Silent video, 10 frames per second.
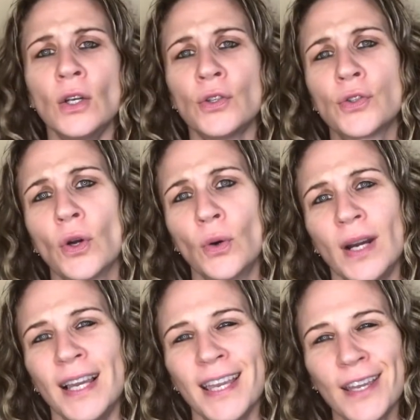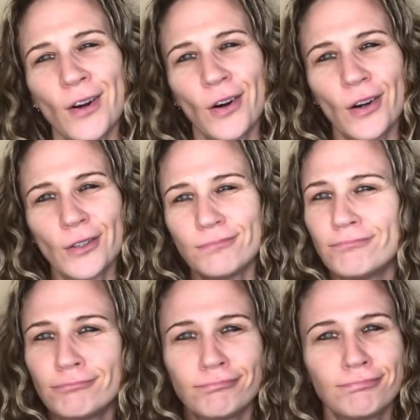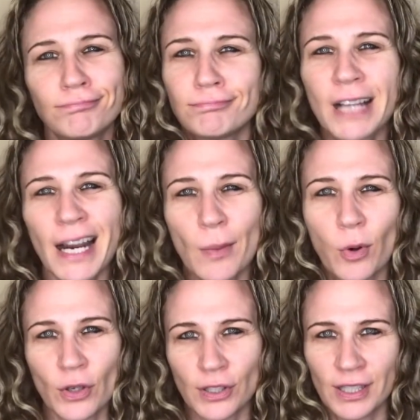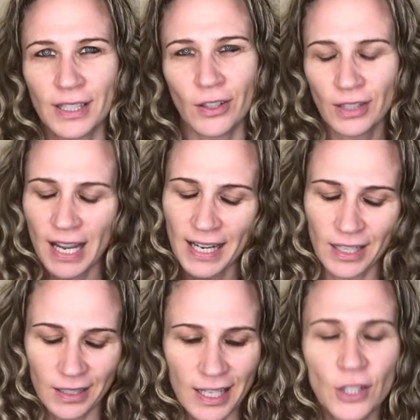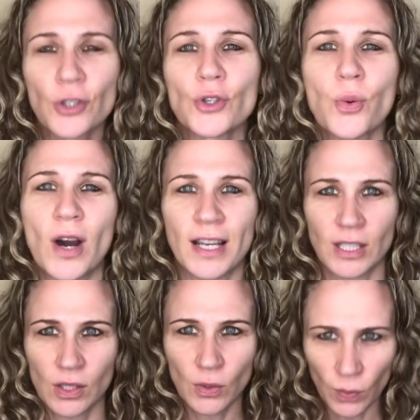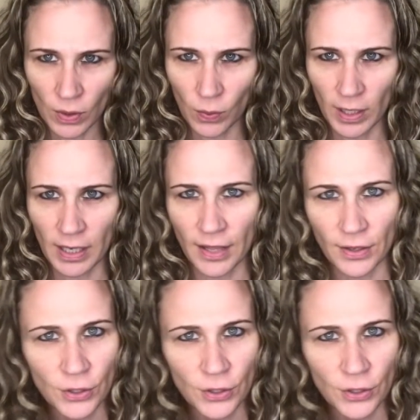So it all kind of intertwines with one another.